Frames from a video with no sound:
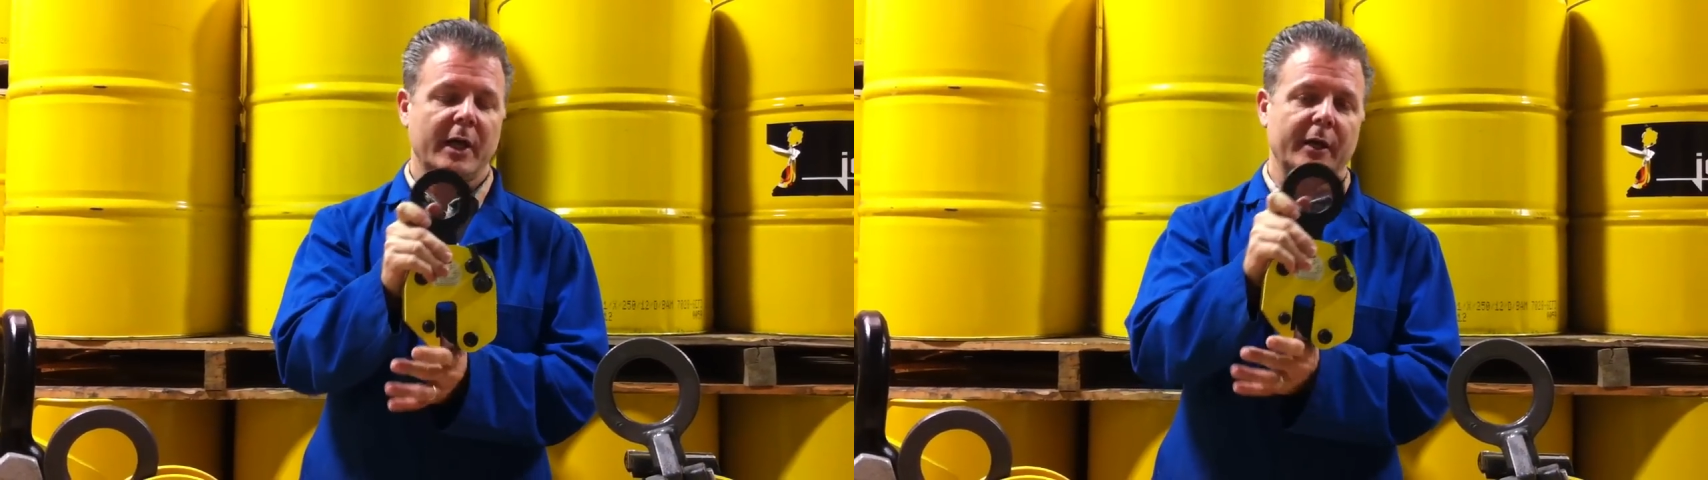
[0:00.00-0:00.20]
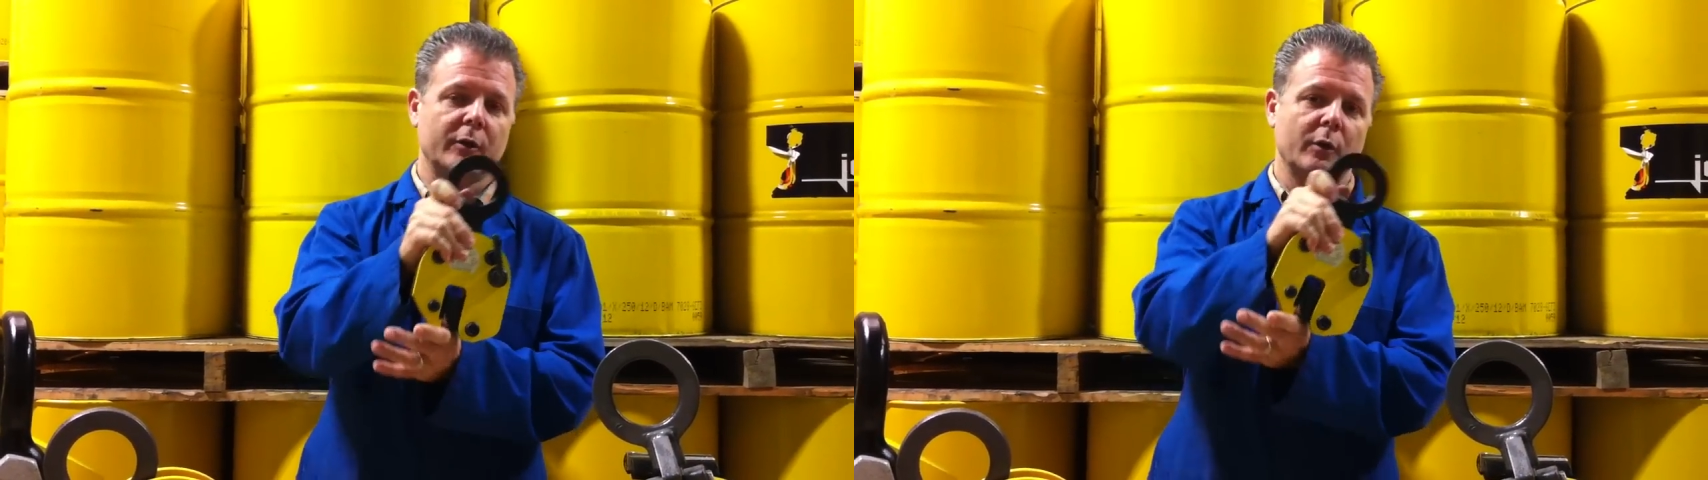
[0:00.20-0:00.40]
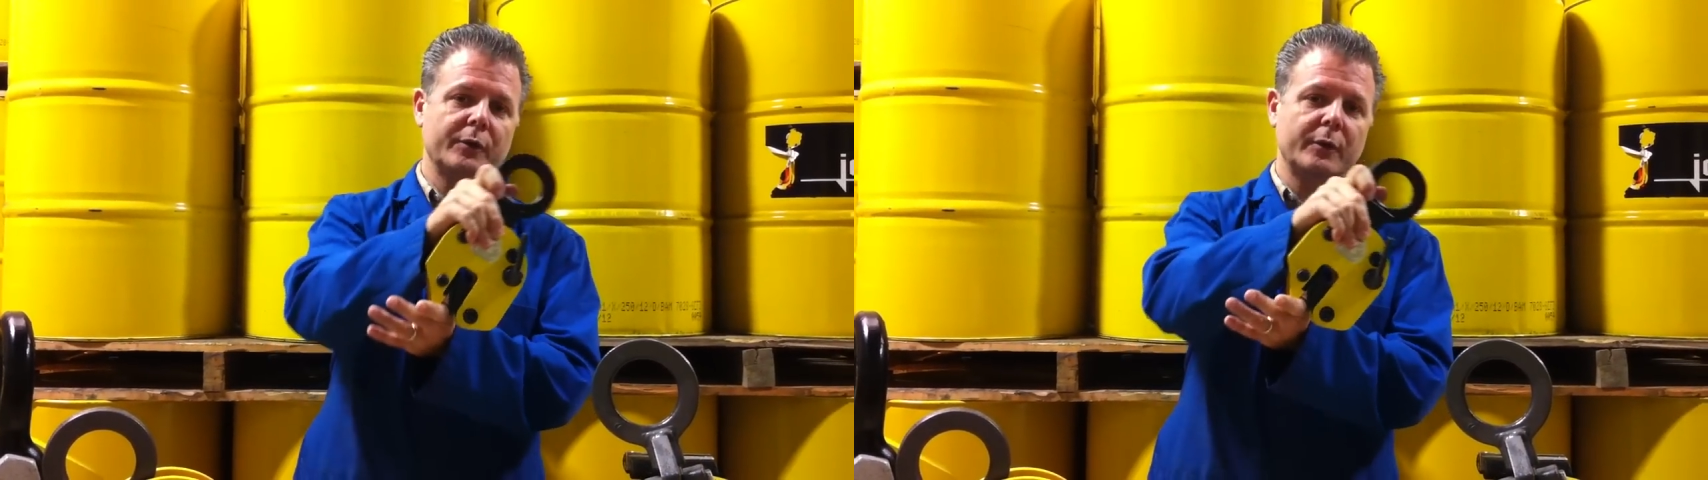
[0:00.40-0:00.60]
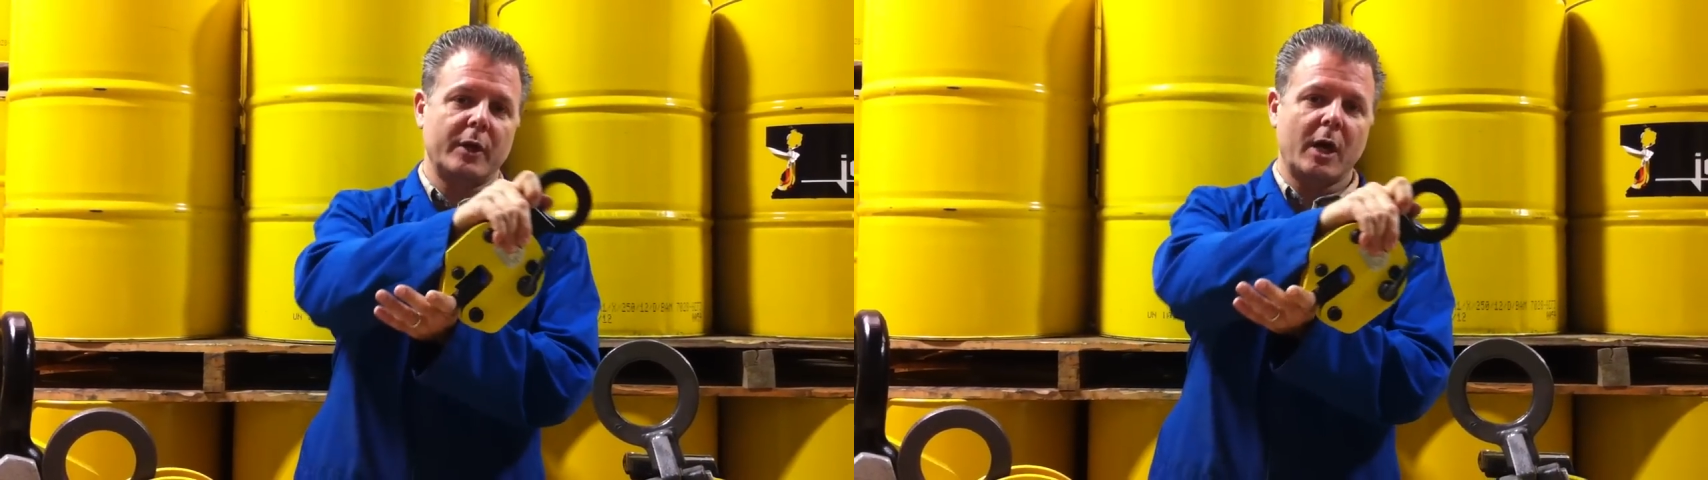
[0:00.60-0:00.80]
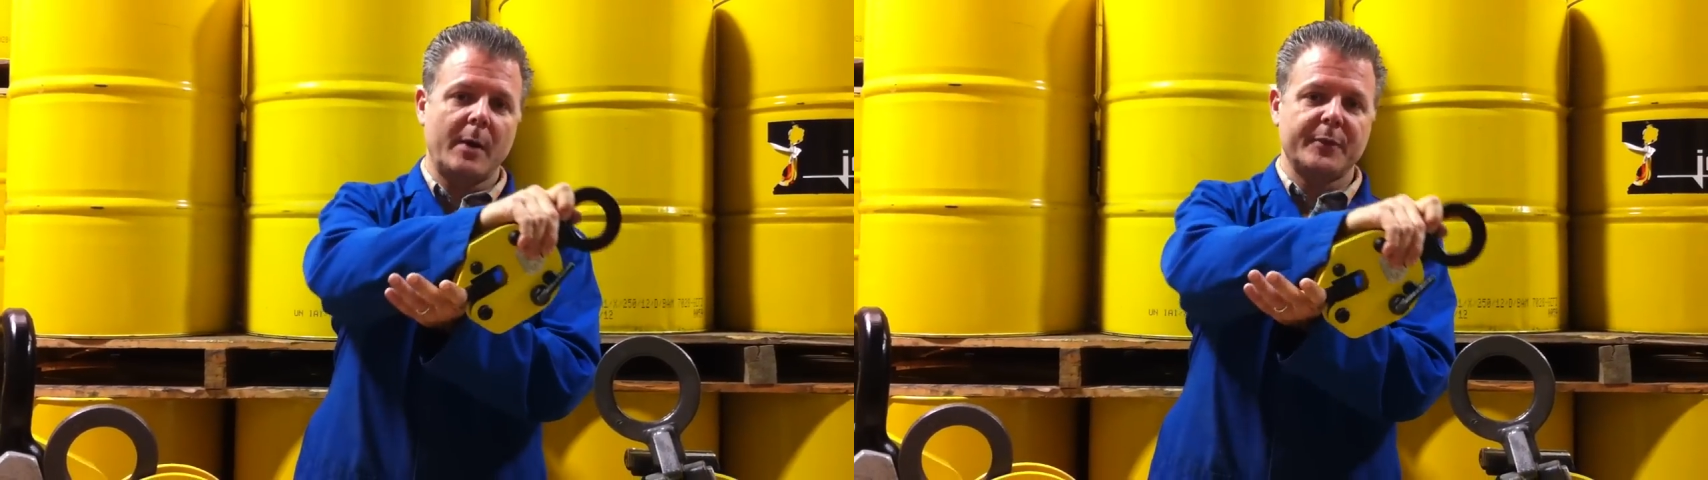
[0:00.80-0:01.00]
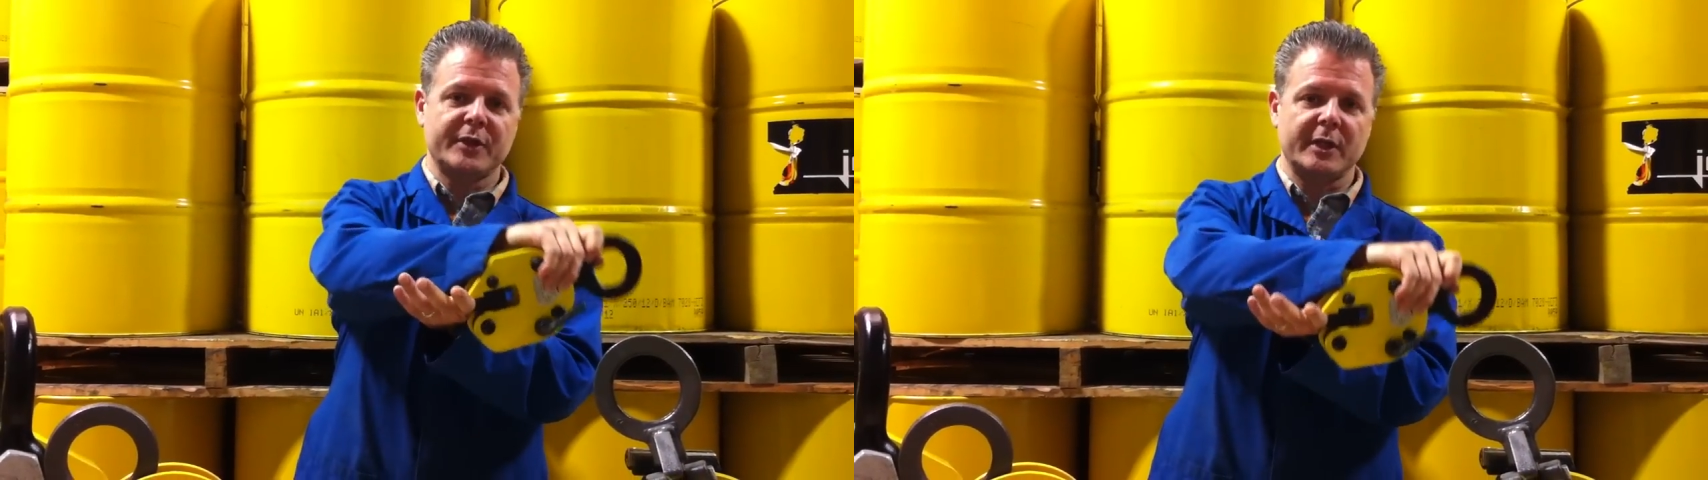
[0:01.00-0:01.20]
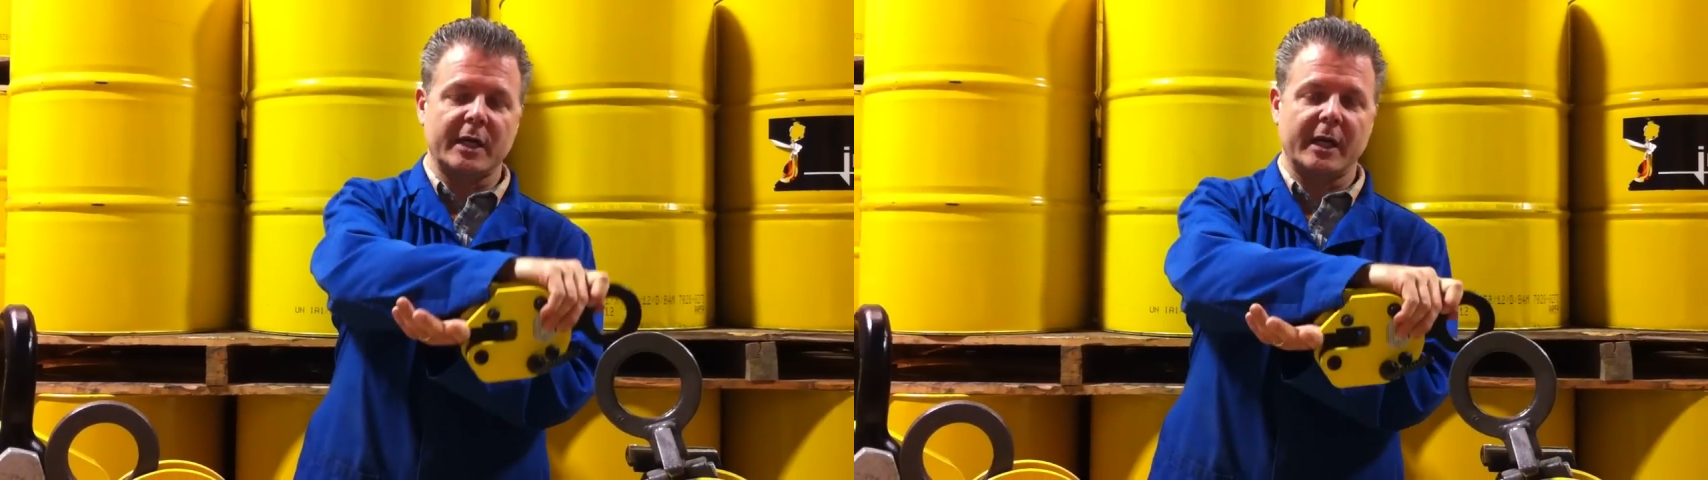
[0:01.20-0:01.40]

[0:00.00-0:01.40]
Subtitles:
and go through the opposite